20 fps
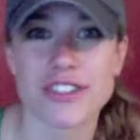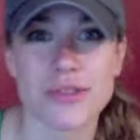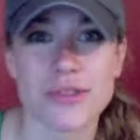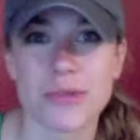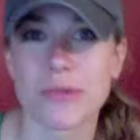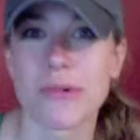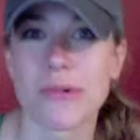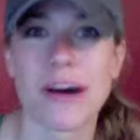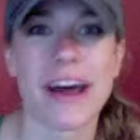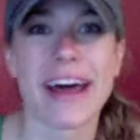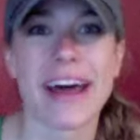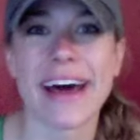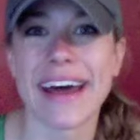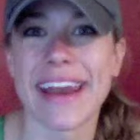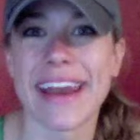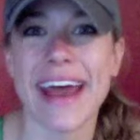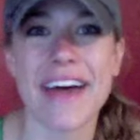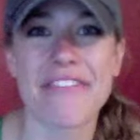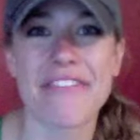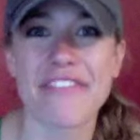
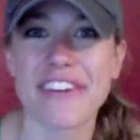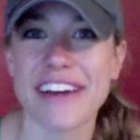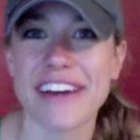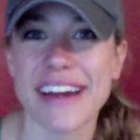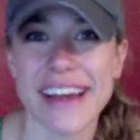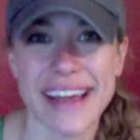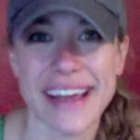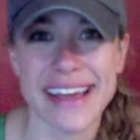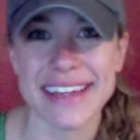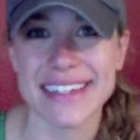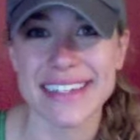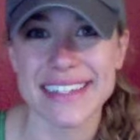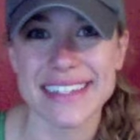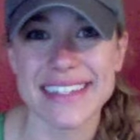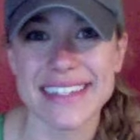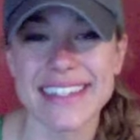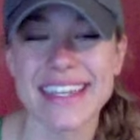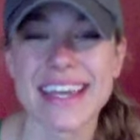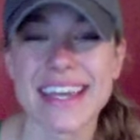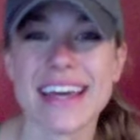whatever it is,